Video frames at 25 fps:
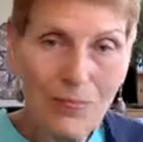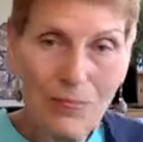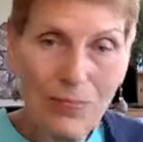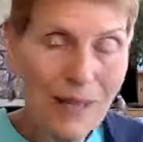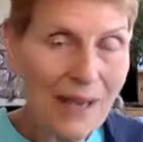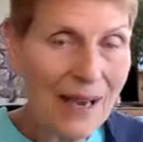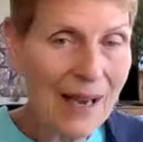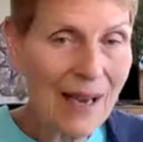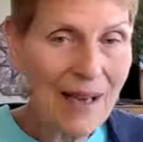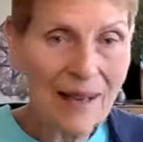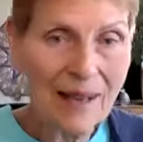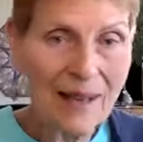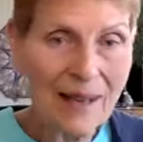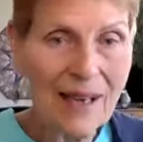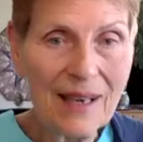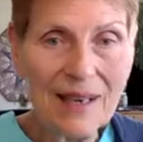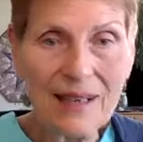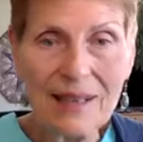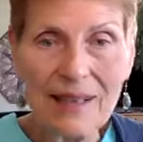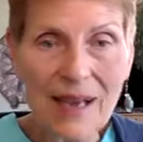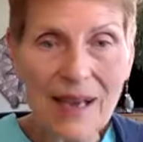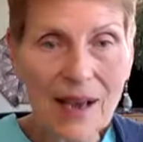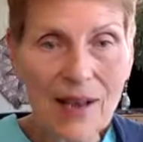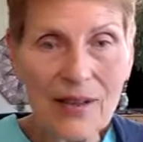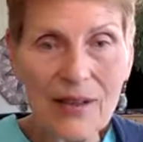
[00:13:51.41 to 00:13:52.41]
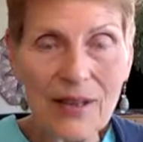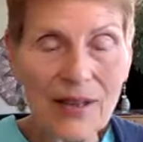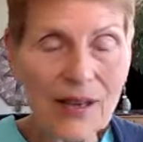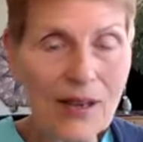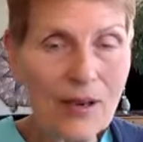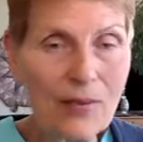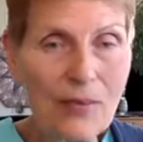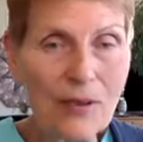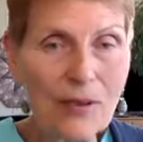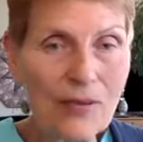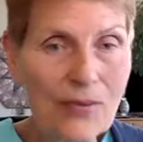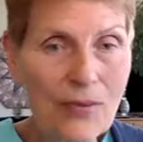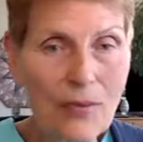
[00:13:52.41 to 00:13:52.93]
plant things out there
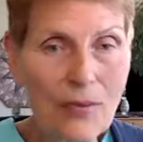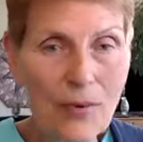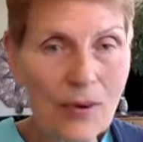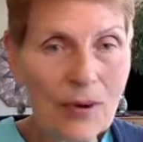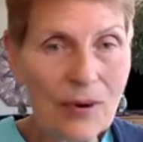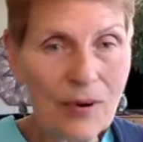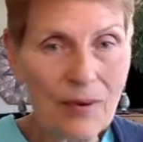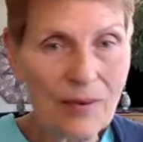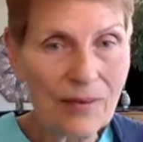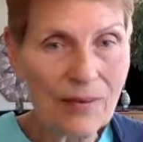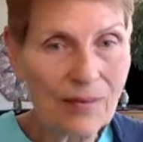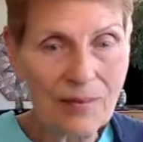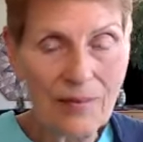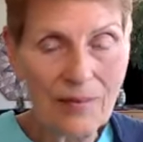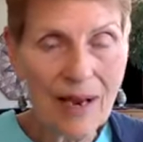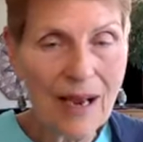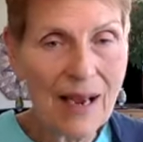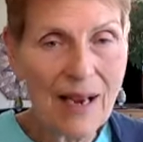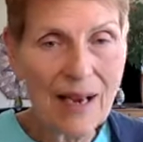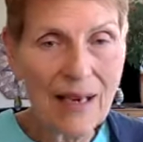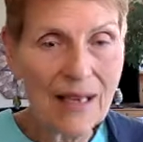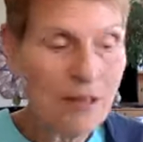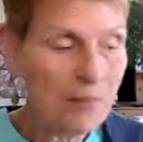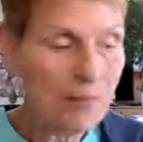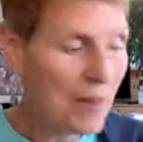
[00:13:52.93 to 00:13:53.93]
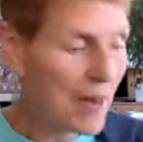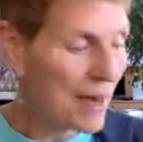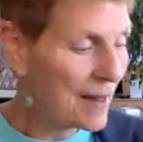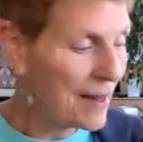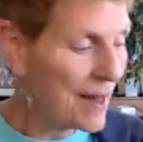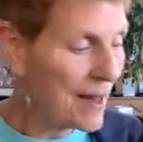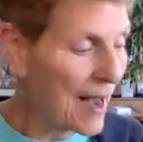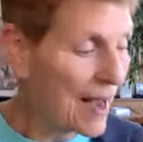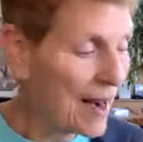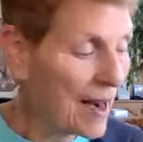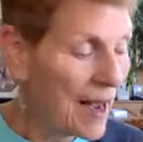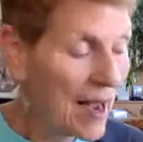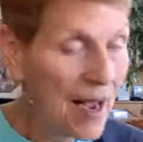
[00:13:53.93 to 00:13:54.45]
before I expect
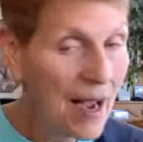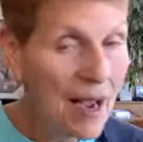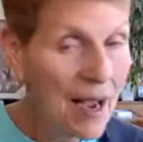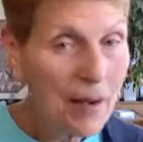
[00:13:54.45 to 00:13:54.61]
that.